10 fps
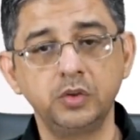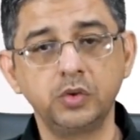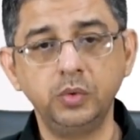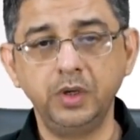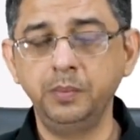
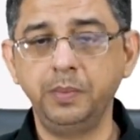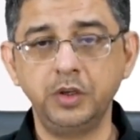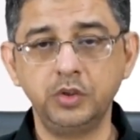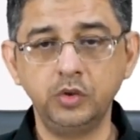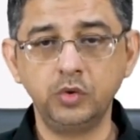So in
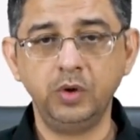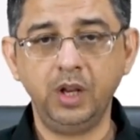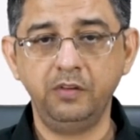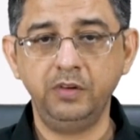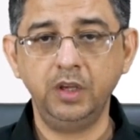patients who are
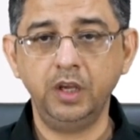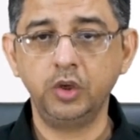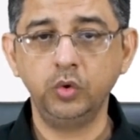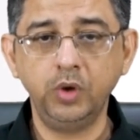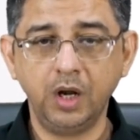having
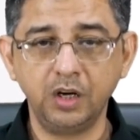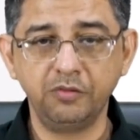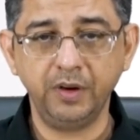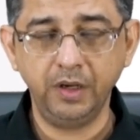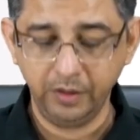acute heart
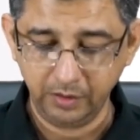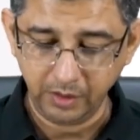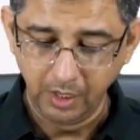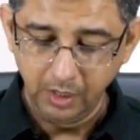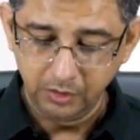failure,
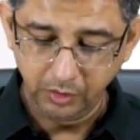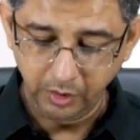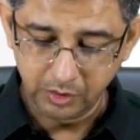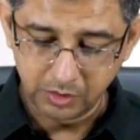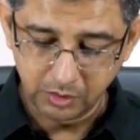there
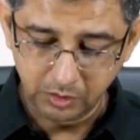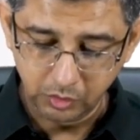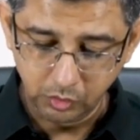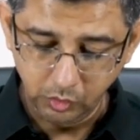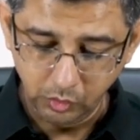is
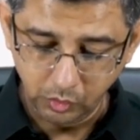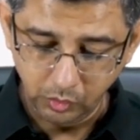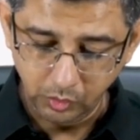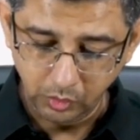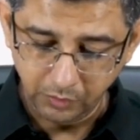no
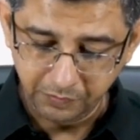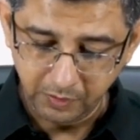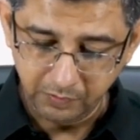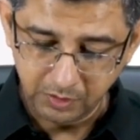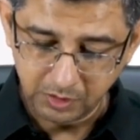role of
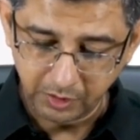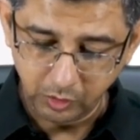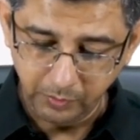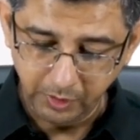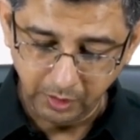giving
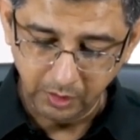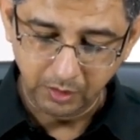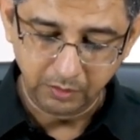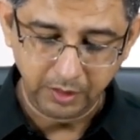sacubitril